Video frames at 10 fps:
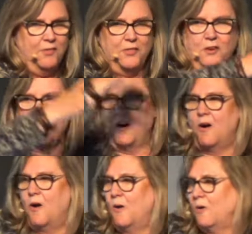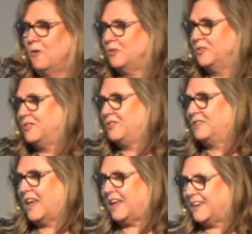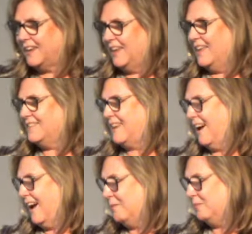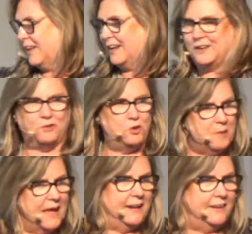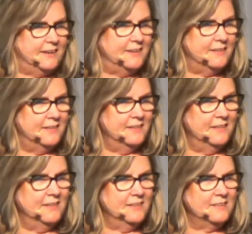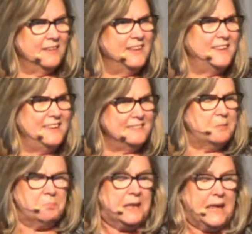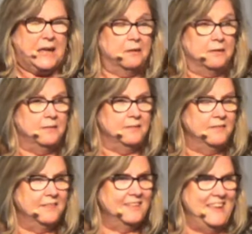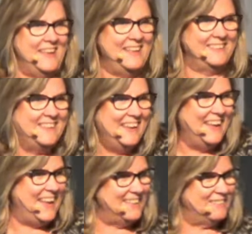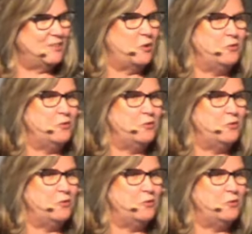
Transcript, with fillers: the whole, like, timeline of humanity. Like, it's a blink. It's so